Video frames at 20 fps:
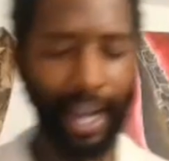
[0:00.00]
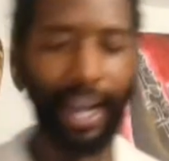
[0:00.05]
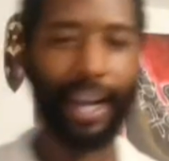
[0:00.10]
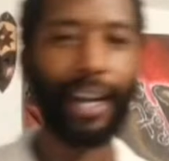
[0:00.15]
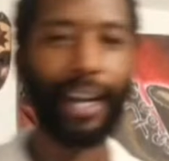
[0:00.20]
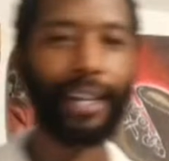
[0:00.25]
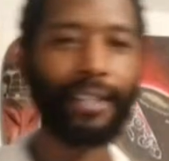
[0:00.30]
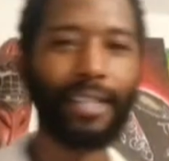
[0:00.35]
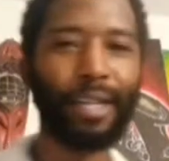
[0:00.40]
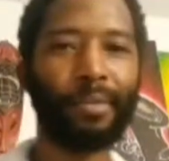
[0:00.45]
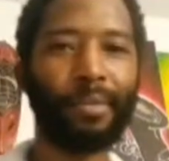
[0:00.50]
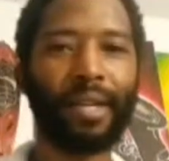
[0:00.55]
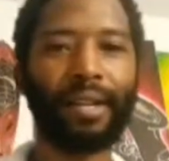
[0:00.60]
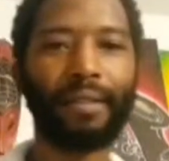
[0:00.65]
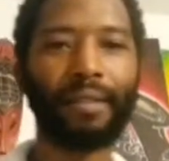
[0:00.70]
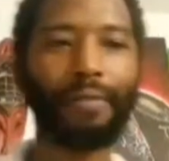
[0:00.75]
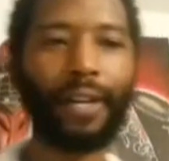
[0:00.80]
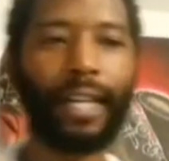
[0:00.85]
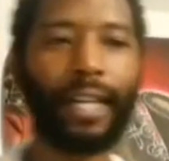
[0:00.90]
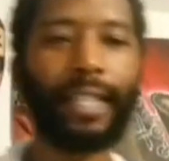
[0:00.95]
Some of
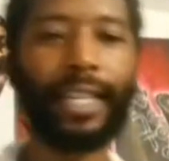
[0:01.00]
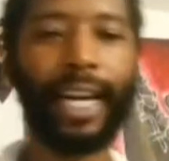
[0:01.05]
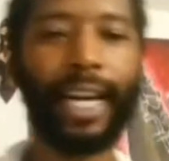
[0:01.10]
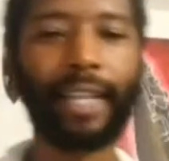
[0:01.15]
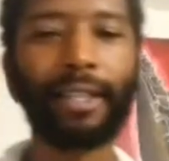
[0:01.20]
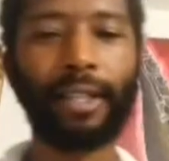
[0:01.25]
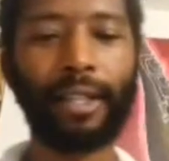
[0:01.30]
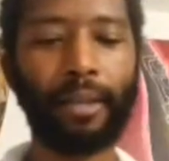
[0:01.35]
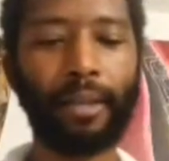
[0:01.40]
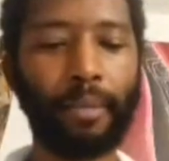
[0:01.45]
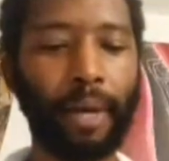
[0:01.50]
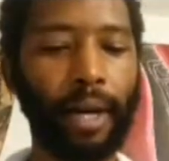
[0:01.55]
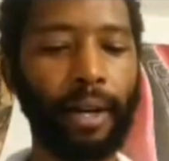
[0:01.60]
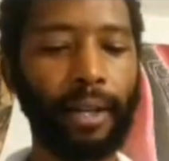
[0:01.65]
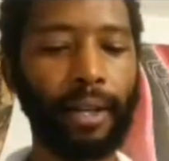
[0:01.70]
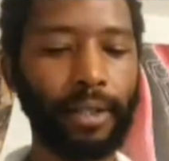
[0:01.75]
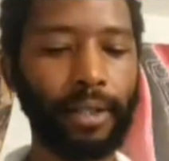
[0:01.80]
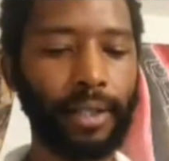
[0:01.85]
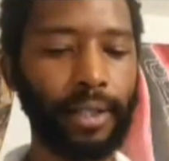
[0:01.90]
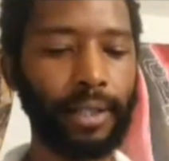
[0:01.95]
Dr.
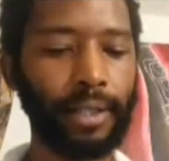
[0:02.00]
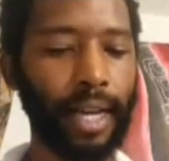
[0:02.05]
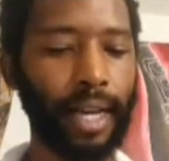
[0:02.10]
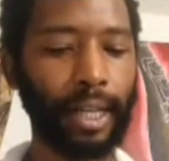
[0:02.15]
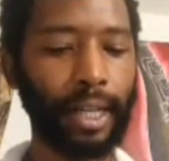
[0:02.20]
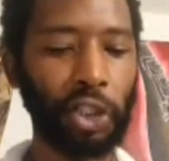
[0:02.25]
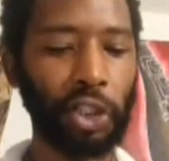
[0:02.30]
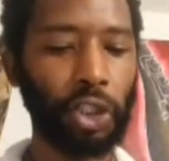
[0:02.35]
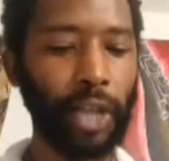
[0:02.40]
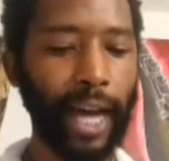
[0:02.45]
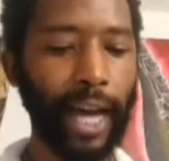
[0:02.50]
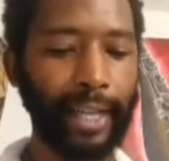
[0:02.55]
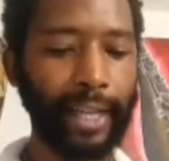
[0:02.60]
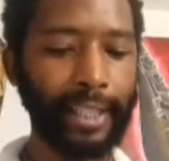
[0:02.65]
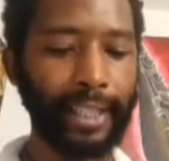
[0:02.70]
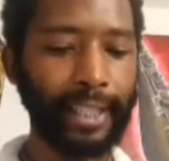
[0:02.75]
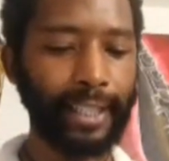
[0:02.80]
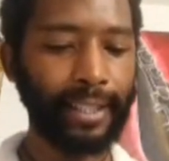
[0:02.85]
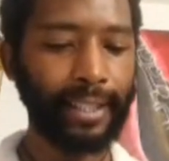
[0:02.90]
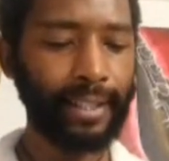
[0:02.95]
Nimhardt's
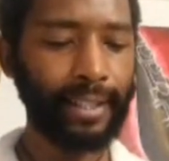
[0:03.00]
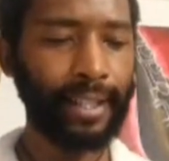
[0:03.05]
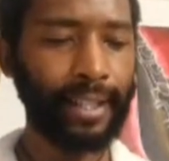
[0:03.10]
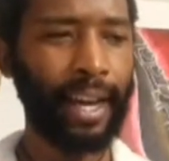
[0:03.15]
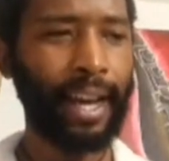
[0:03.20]
strategies